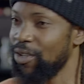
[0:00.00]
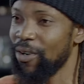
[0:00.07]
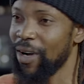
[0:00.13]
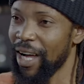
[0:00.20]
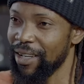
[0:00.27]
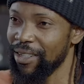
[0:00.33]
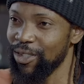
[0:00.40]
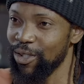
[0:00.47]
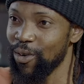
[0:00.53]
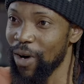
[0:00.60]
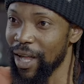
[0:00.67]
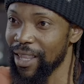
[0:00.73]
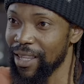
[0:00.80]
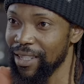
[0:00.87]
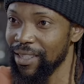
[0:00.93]

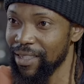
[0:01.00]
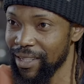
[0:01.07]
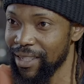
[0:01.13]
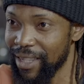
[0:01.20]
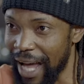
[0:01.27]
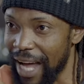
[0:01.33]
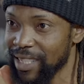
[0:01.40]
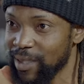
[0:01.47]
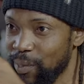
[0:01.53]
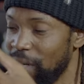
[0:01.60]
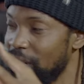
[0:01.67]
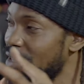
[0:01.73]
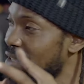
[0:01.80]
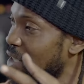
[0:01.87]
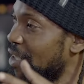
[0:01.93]
You are that
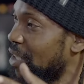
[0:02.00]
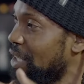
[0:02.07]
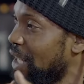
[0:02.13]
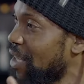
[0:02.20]
person